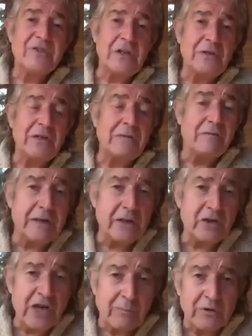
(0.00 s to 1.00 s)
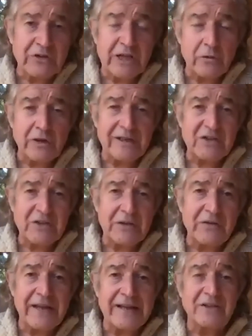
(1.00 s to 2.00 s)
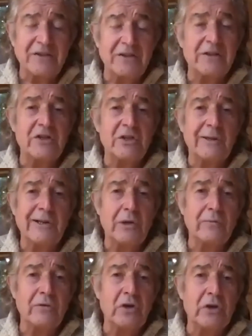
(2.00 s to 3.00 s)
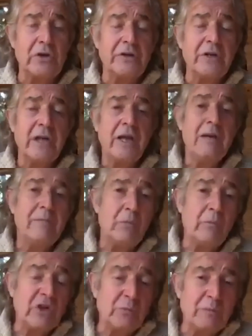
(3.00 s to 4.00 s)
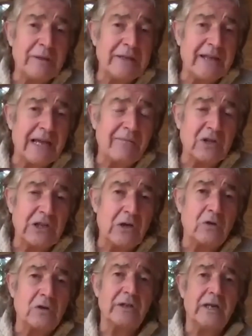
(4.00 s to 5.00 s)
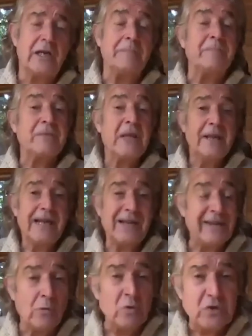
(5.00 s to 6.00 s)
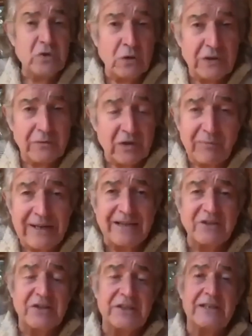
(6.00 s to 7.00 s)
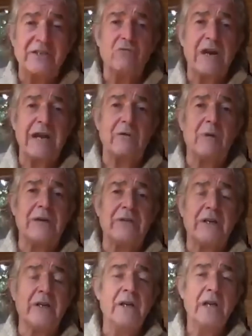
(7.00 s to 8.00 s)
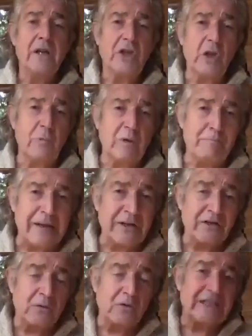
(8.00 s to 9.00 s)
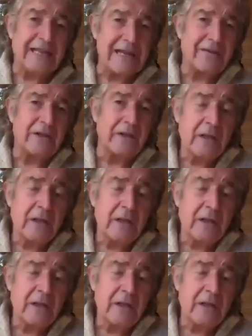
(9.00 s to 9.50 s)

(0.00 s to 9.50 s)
didn't finish up with tokenistic things that didn't do a lot of good, but which would be there for the long term. And then all sorts of complexities around whether you would bundle together